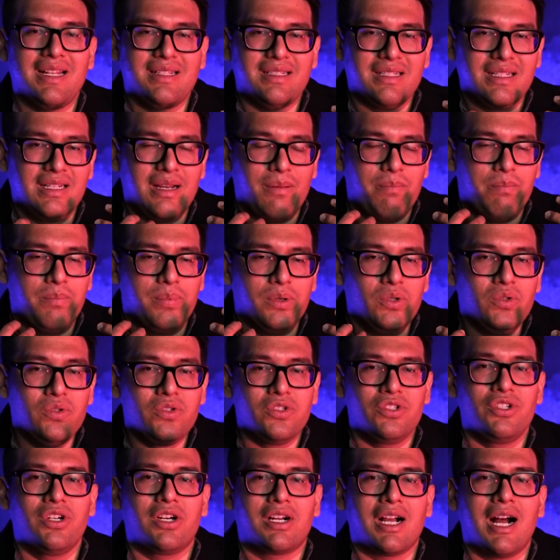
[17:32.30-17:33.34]
that's gonna
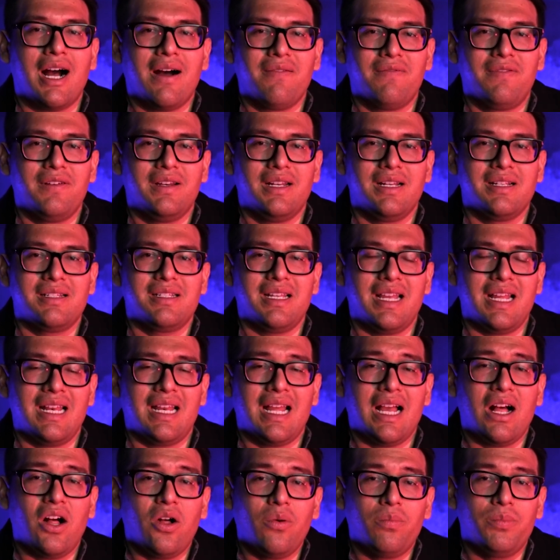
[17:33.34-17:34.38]
boost your confidence
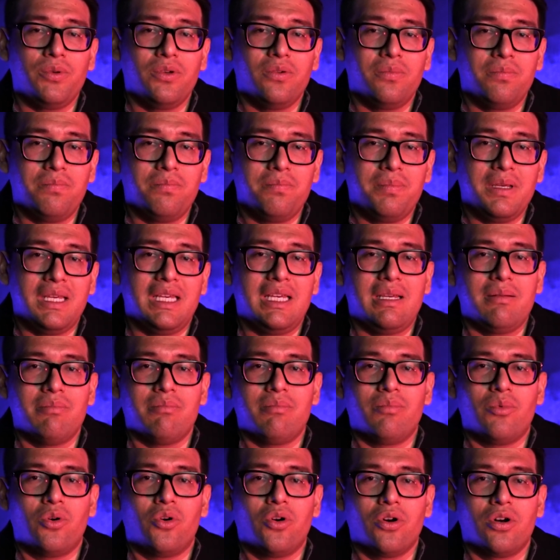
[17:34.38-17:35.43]
and help you be
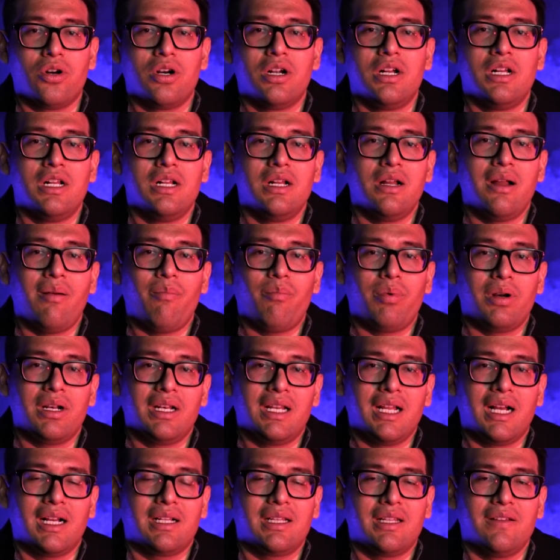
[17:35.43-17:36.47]
more
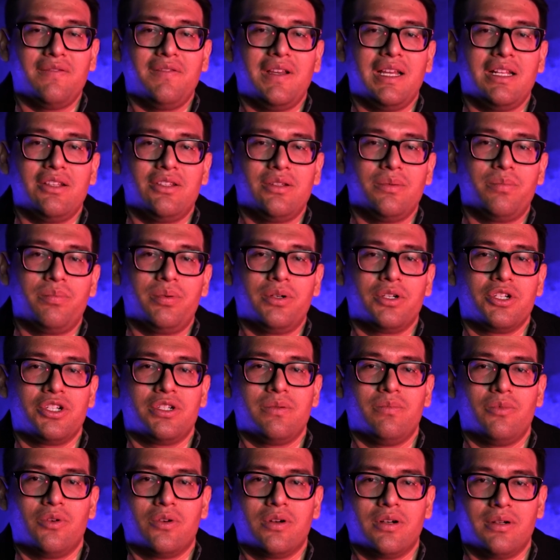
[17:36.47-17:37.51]
productive and to
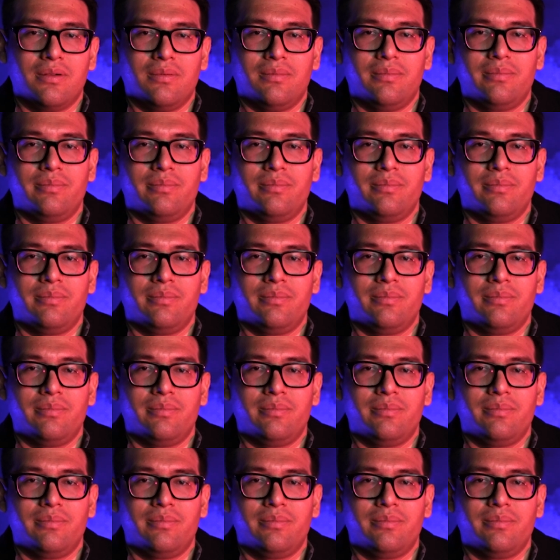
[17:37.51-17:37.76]
push more.